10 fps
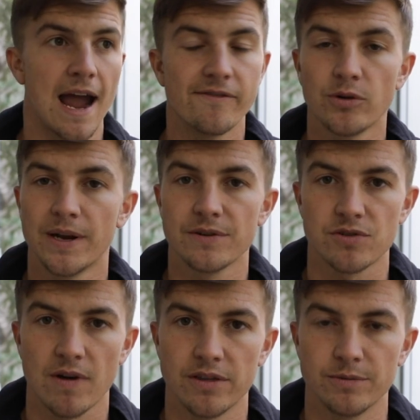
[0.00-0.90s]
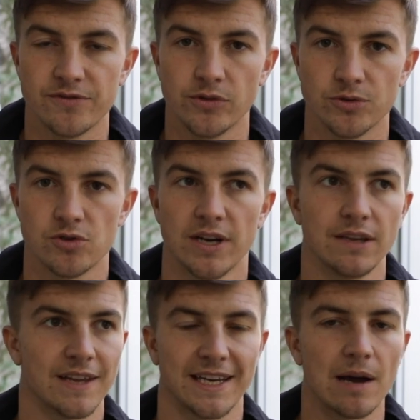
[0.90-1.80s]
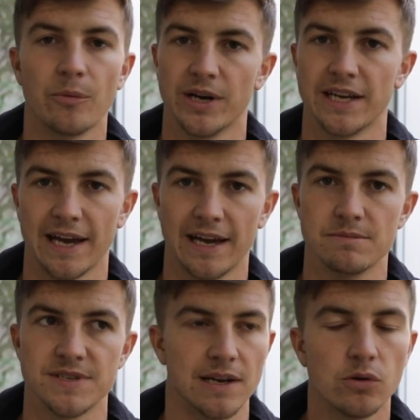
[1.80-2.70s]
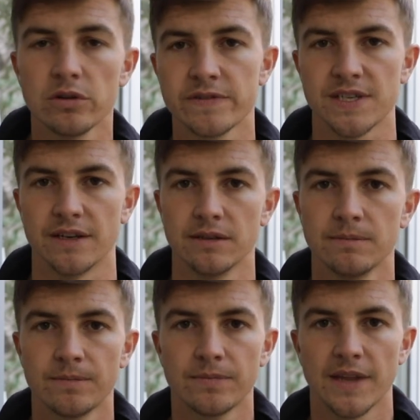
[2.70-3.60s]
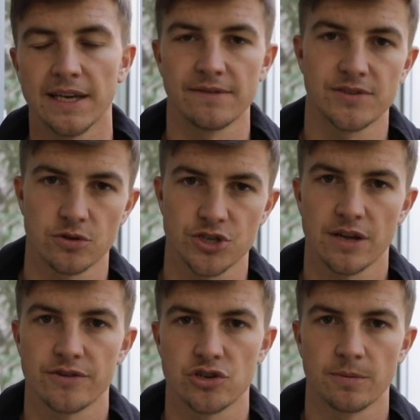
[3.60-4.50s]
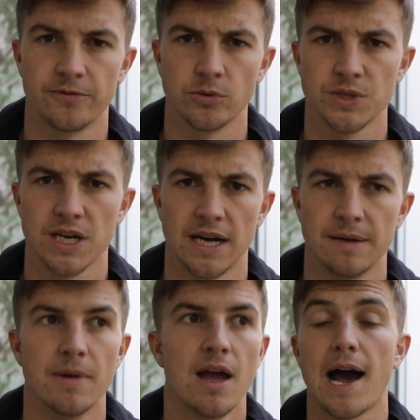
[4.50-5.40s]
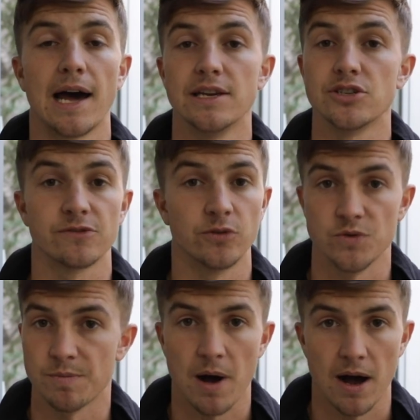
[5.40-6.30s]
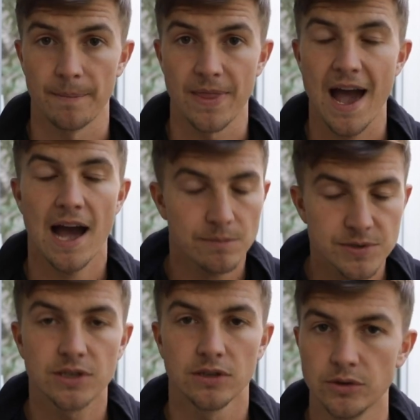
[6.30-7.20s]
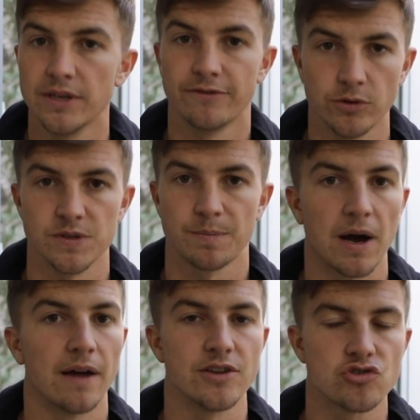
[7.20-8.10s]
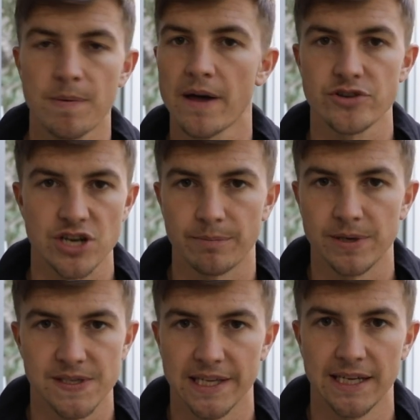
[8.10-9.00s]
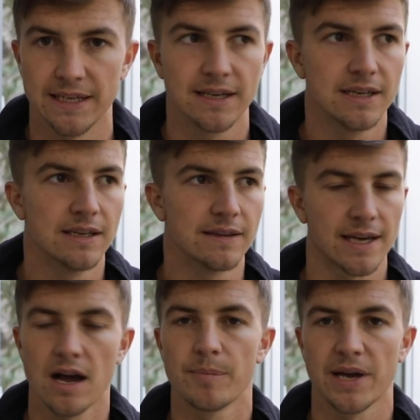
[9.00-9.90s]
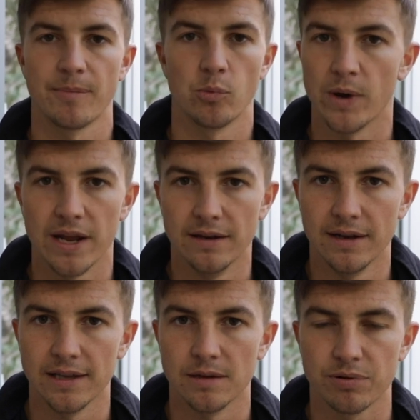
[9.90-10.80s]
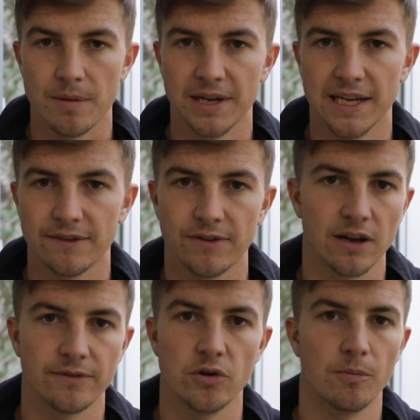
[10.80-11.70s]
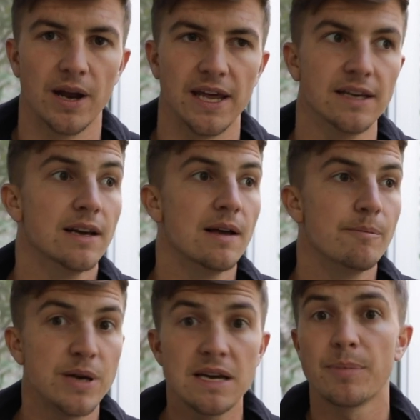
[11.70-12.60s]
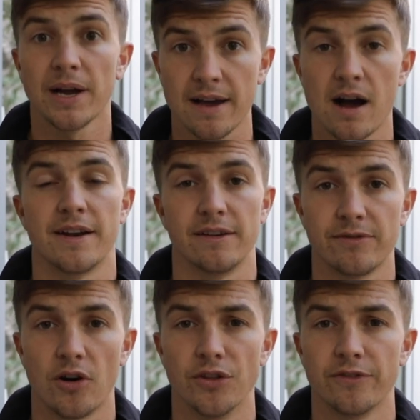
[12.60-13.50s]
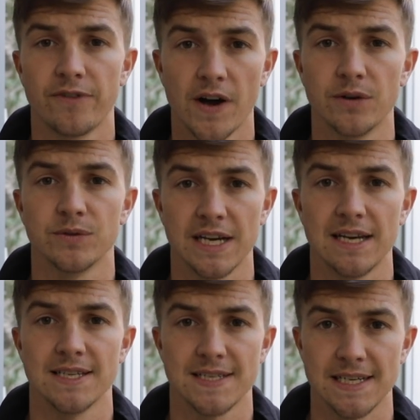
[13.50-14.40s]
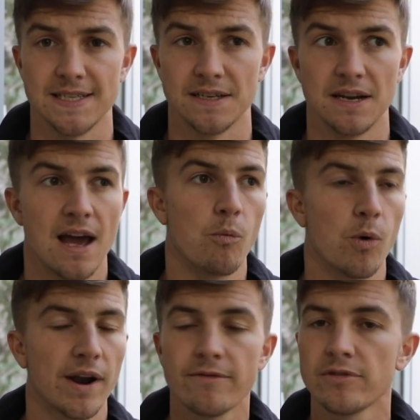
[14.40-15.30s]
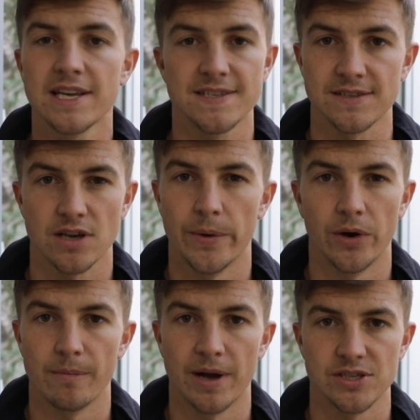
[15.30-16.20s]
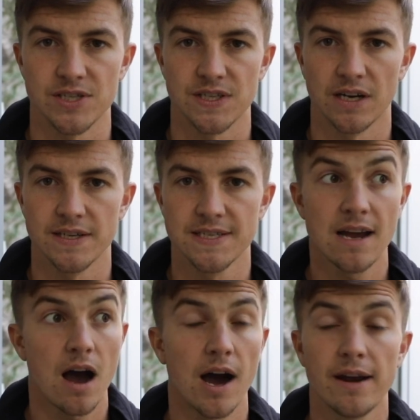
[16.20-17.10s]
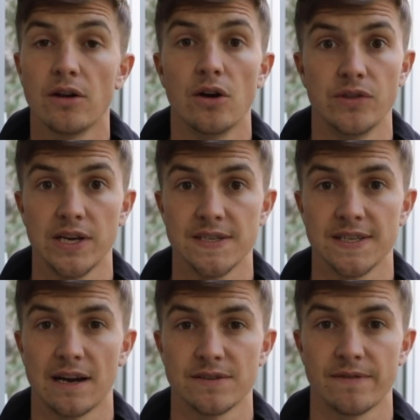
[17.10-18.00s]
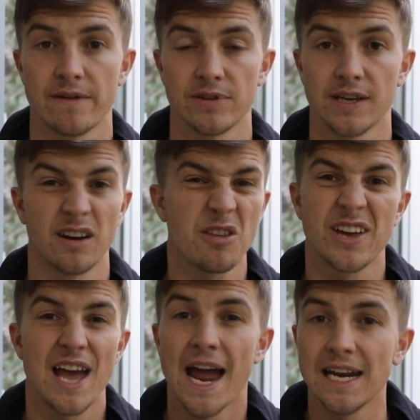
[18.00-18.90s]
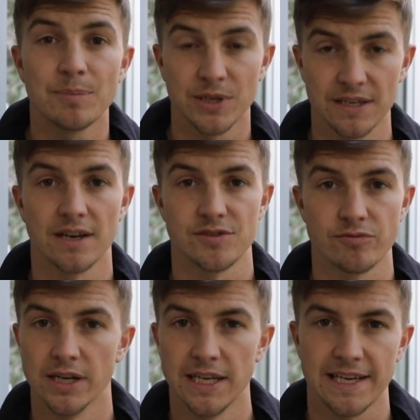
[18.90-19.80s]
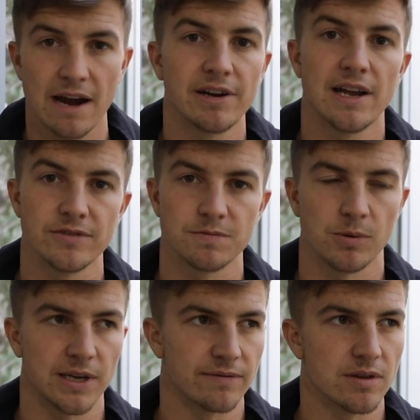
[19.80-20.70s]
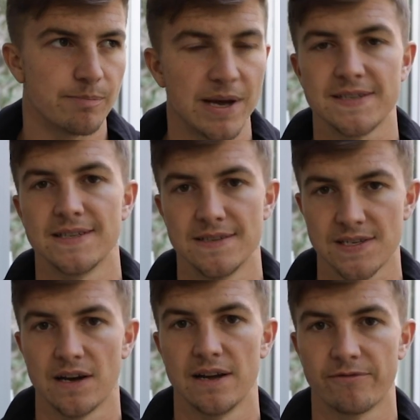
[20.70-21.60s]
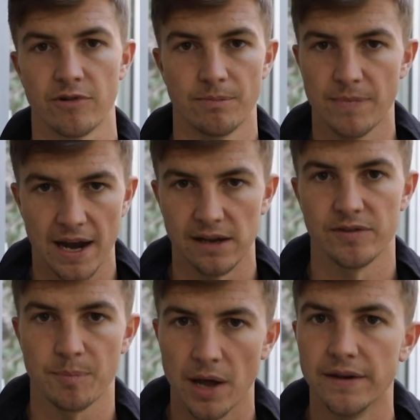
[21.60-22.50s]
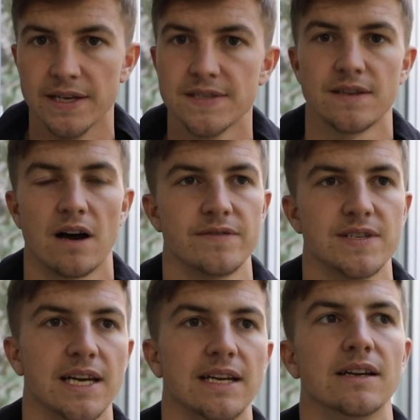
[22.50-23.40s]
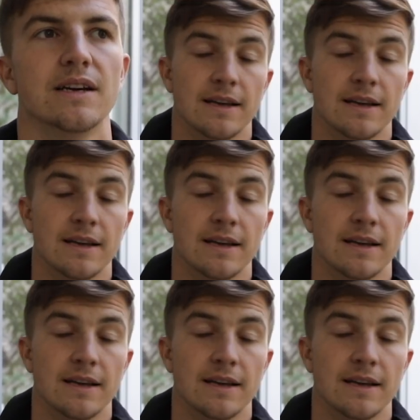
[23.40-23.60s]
Everyone else around them was faltering. They kept winning games. And all of a sudden, they give Solskjaer the job full time, and it just falls apart. Absolutely falls apart. They drop out the Champions League. They can't pick up a win in the Premier League for love nor money. Beaten by Cardiff on the final day of the season. Whatever it is that's going on at Manchester United, I don't know the ins and outs of everything. I don't think anybody does, really. Gary Neville's probably given the best insight from any of the pundits that I've seen.